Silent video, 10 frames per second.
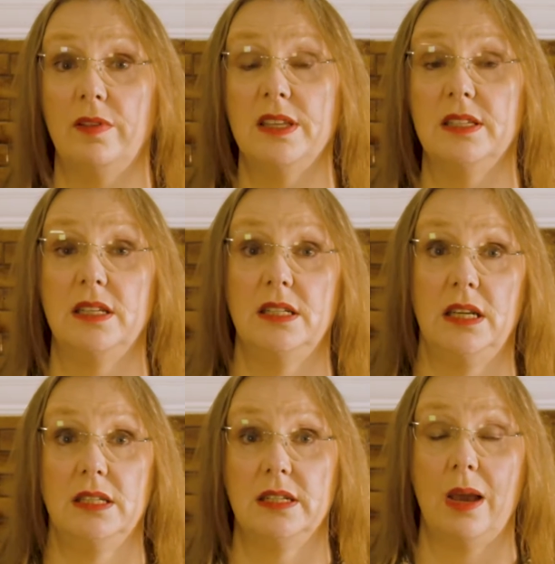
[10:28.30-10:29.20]
of his
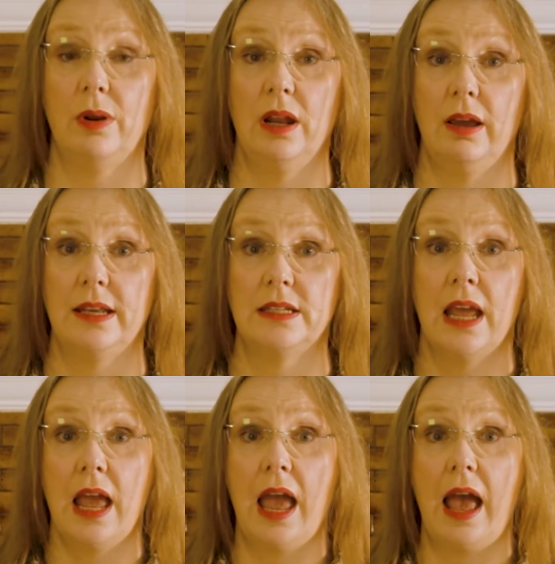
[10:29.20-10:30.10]
city is now alight,
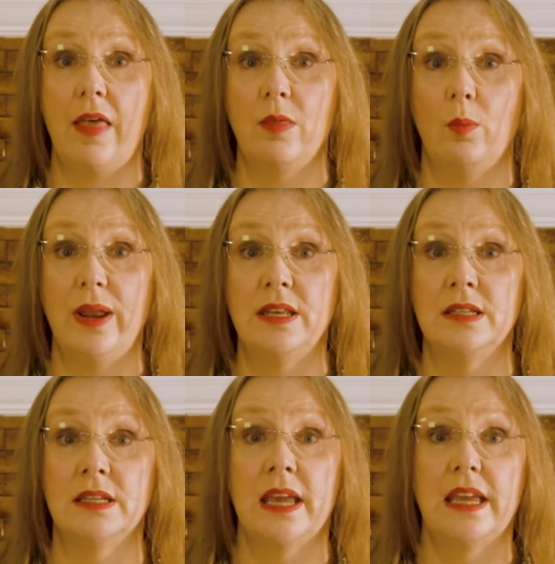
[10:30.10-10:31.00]
and the
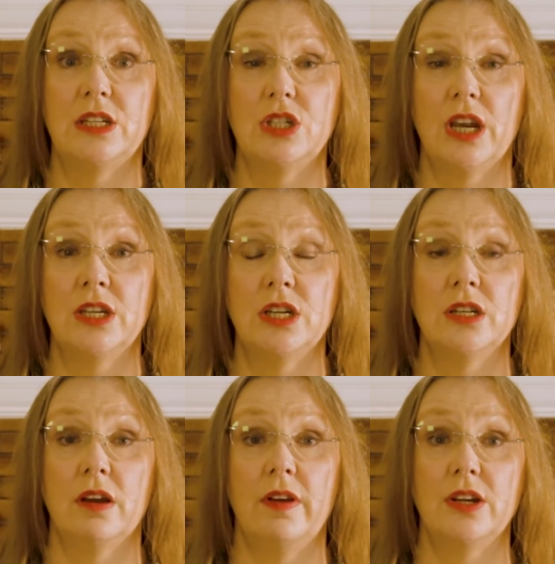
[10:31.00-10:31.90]
wind is changing
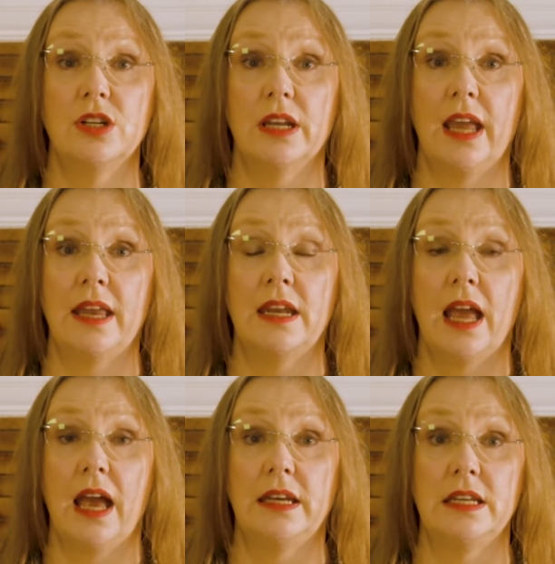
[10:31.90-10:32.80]
direction again,
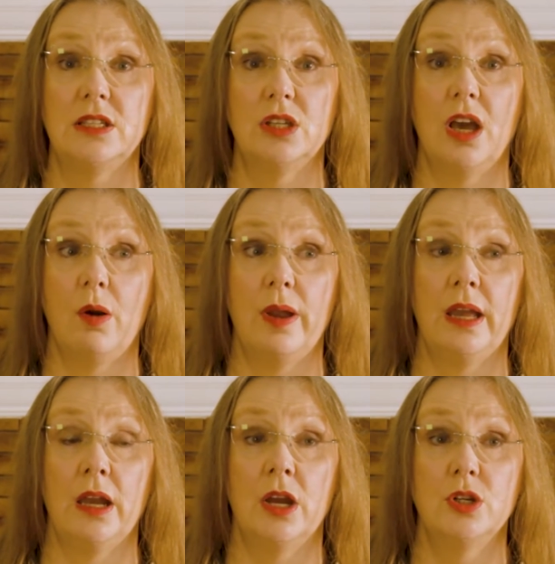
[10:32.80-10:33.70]
and it's
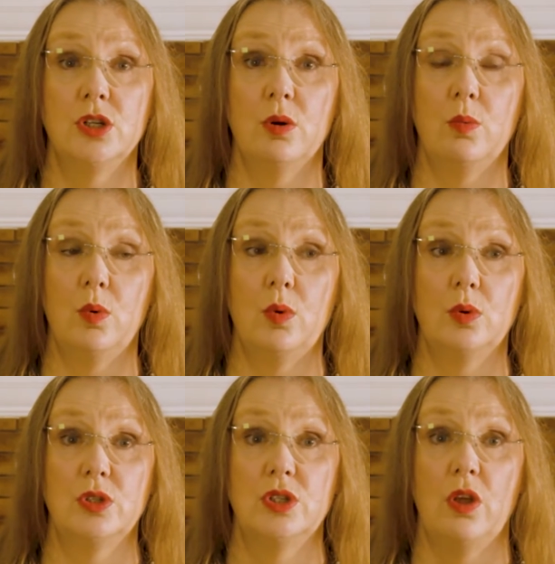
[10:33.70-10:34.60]
going
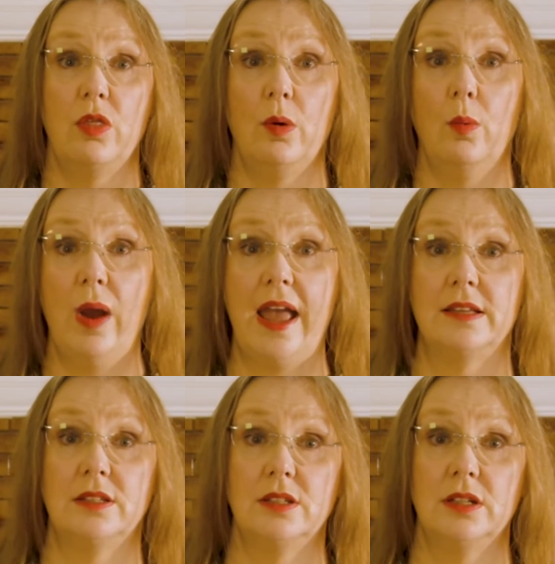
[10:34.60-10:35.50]
towards the
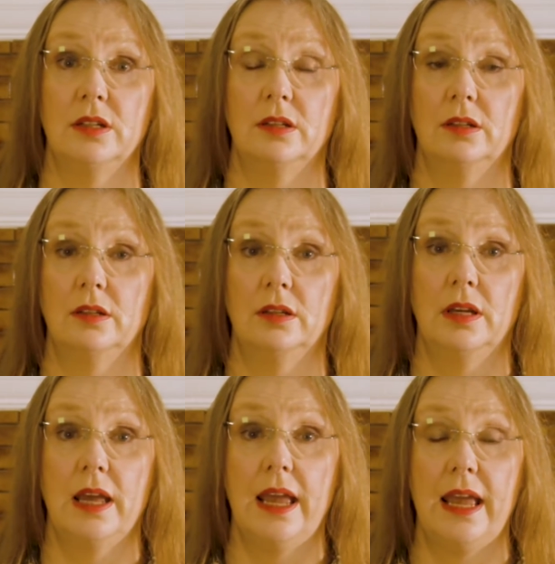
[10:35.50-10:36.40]
west.
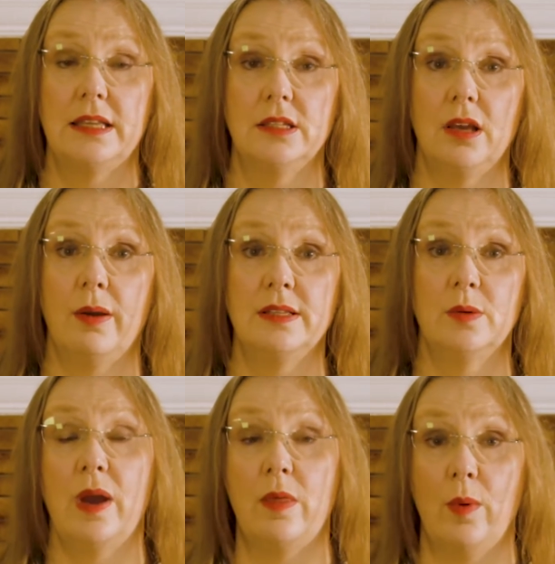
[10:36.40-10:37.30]
It's going
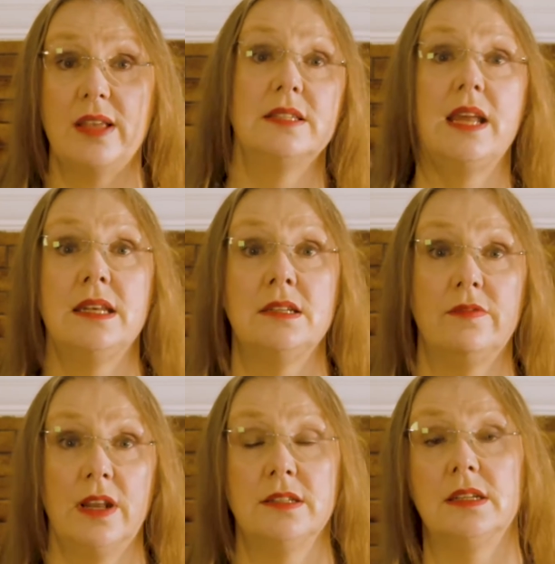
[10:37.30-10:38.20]
to where the West End
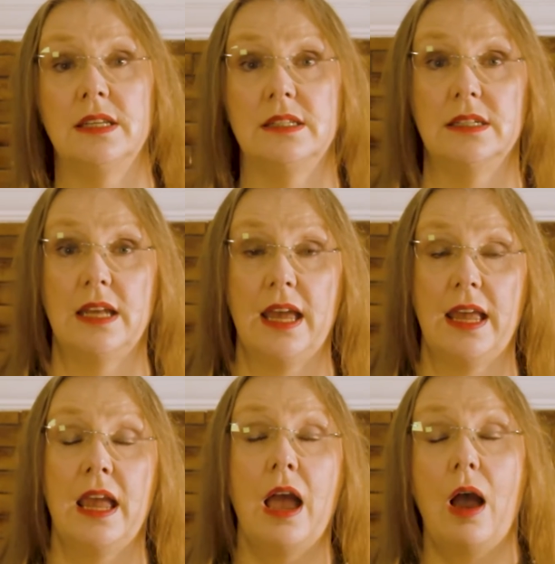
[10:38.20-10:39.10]
of London is
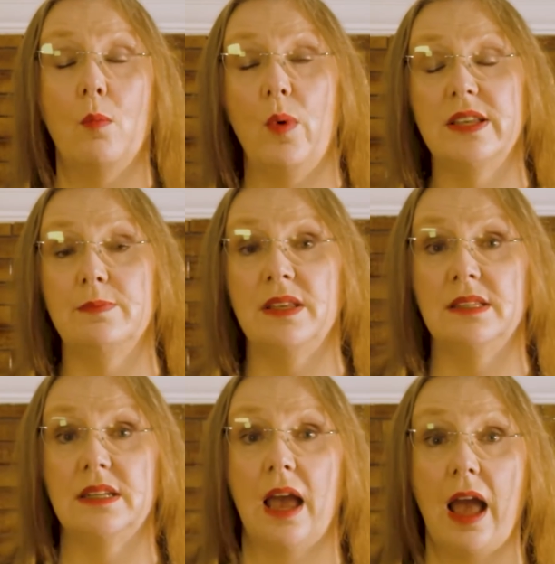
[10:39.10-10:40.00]
today, and
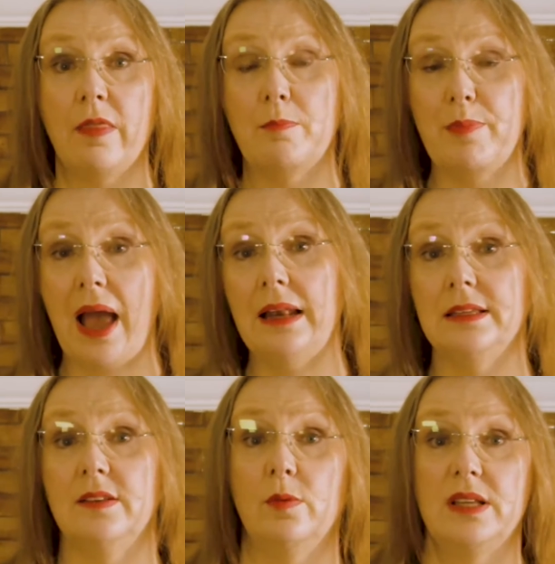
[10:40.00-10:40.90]
Westminster, and the
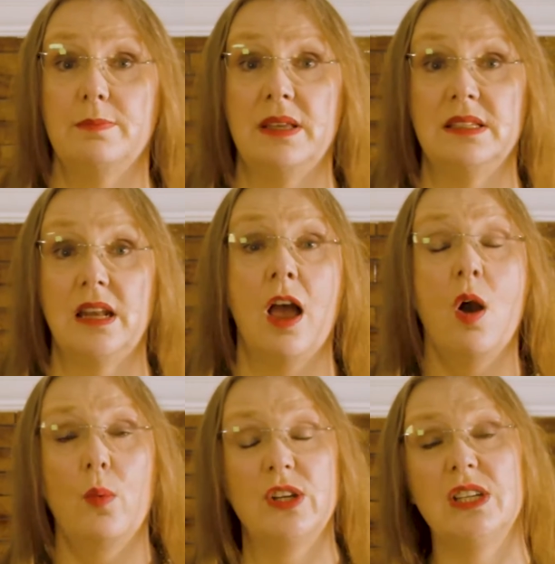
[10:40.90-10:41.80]
Palace of Westminster,
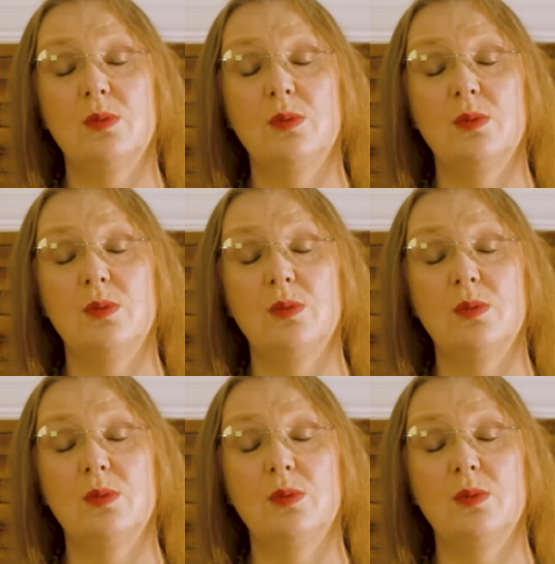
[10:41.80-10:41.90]
which